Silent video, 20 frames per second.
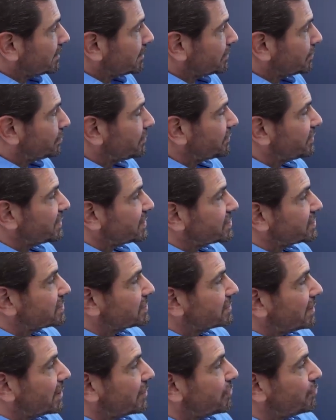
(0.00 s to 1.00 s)
do
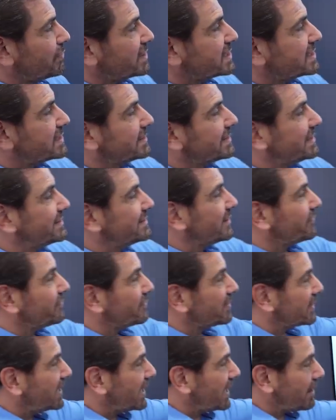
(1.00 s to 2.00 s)
this across
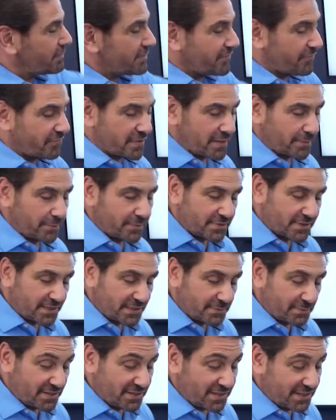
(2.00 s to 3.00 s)
different carrier
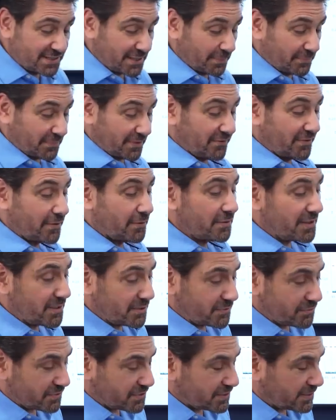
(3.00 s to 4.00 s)
frequencies, we see something very
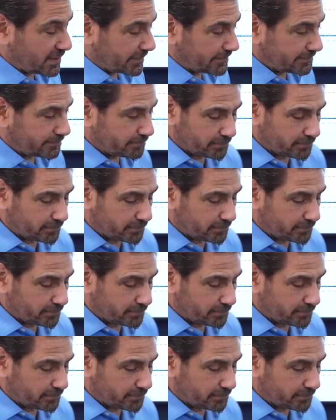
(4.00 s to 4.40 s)
interesting.